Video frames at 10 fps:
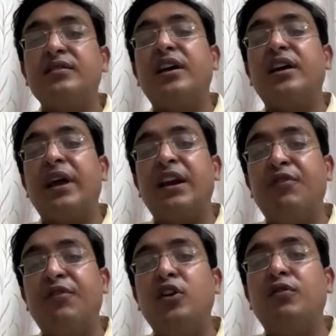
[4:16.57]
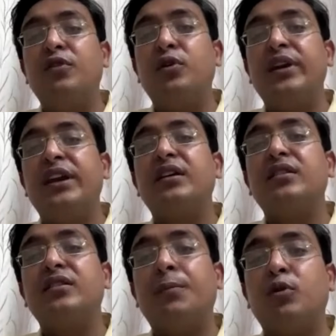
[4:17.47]
The benefit of
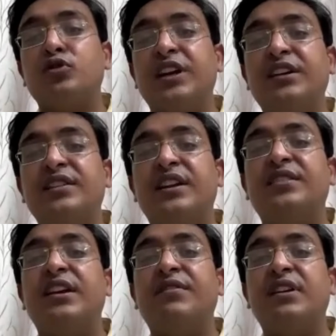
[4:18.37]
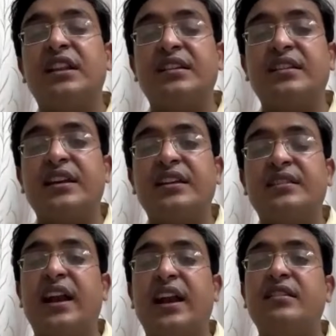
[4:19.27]
doing the prostate surgery with laser
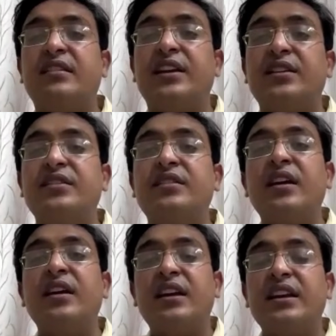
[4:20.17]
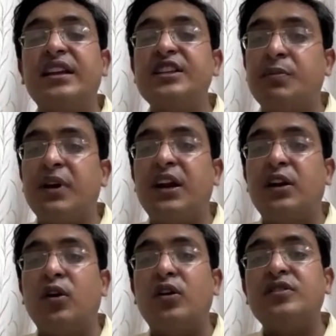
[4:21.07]
is that there is least
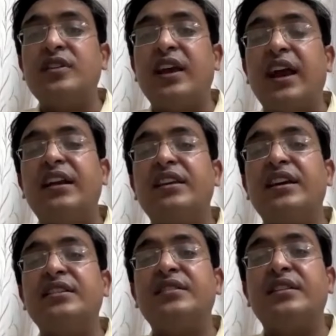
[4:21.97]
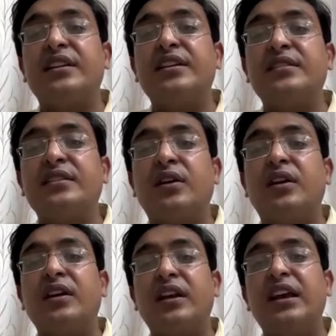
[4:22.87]
blood loss and there is
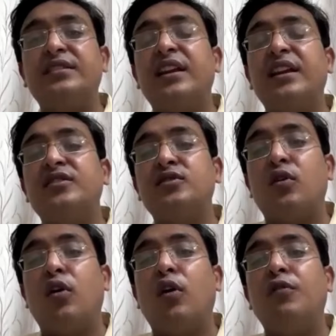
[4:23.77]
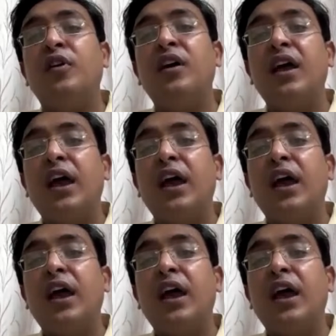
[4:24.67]
lesser risk of